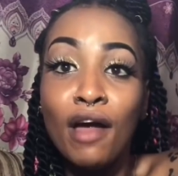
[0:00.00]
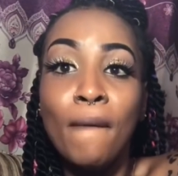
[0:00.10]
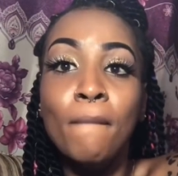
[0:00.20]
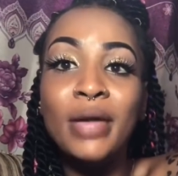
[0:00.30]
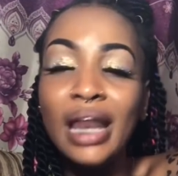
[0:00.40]

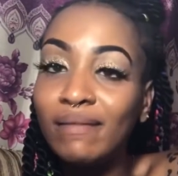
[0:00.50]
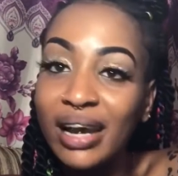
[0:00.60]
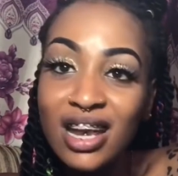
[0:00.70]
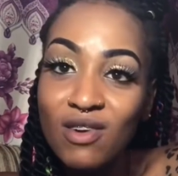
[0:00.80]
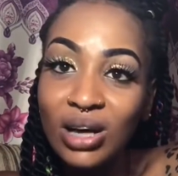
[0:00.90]
me never
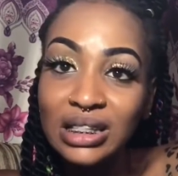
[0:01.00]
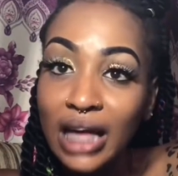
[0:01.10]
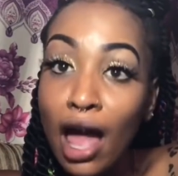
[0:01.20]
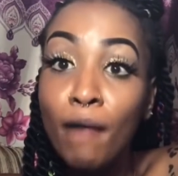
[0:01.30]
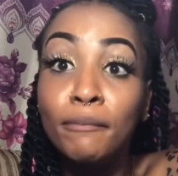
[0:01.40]
did know
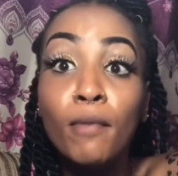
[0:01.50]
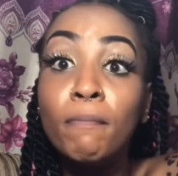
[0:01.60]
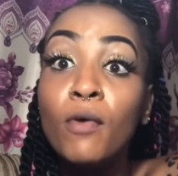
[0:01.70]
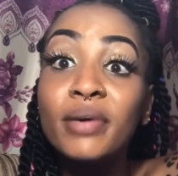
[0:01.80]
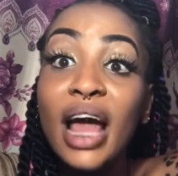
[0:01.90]
say, pum
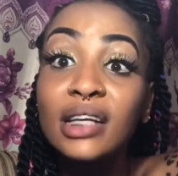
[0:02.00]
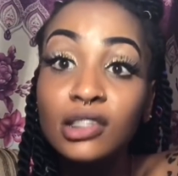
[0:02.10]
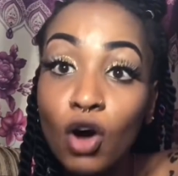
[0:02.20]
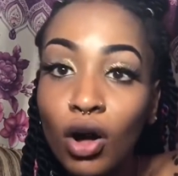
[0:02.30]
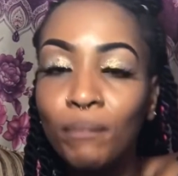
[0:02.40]
pum can't suck,